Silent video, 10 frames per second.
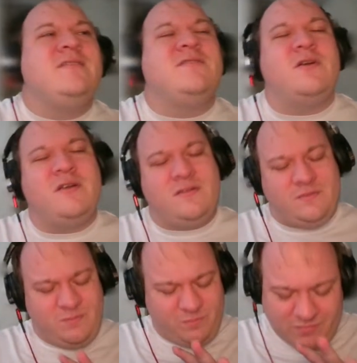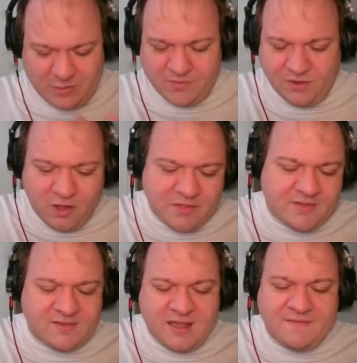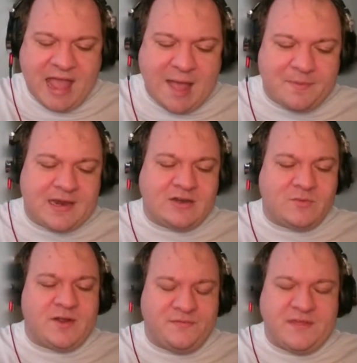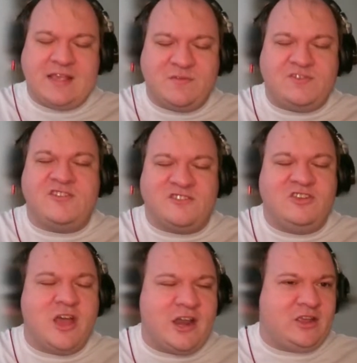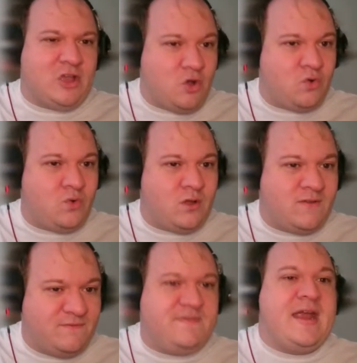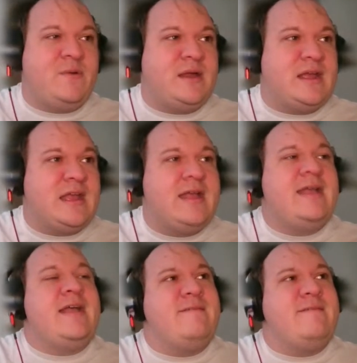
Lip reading: So there was all this stuff happening to where things were just gonna go very,